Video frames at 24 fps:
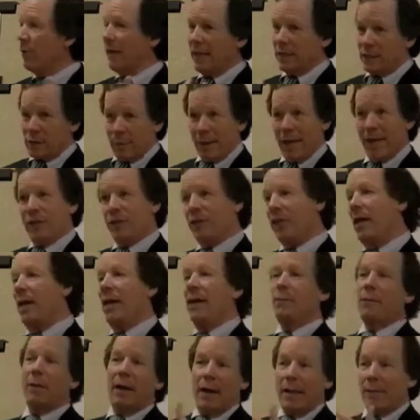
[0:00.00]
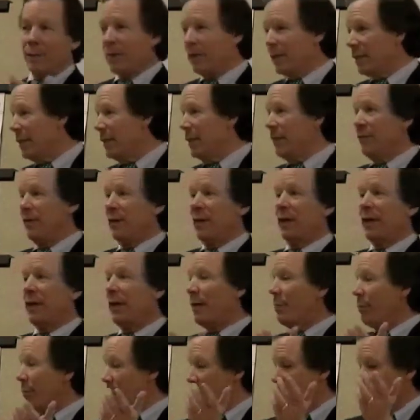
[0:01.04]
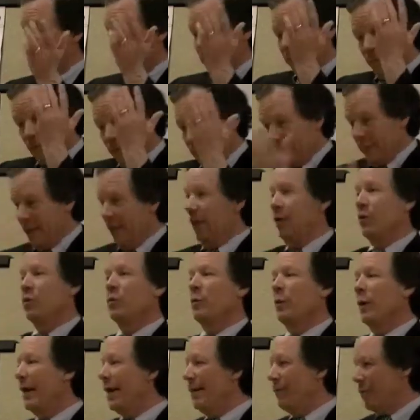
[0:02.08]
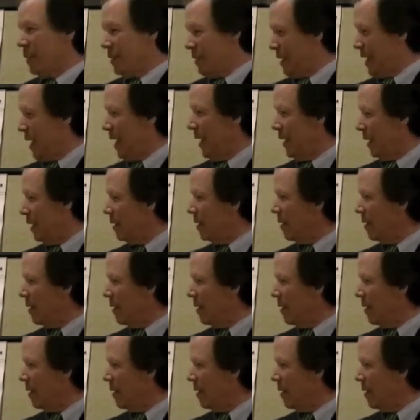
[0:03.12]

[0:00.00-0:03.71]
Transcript: that's my job, I'm going to divvy it up and here's what I've decided.